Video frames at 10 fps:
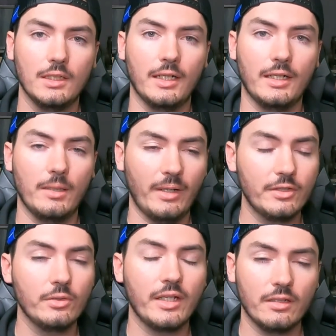I
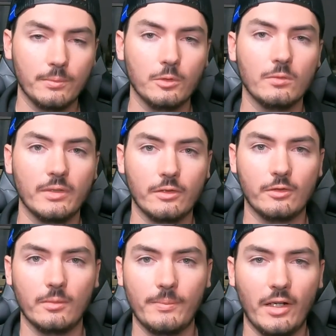do get improvements
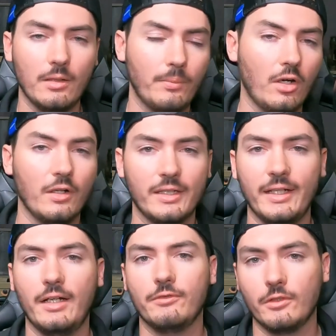from about 1.5
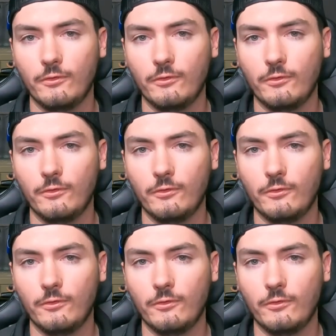bars to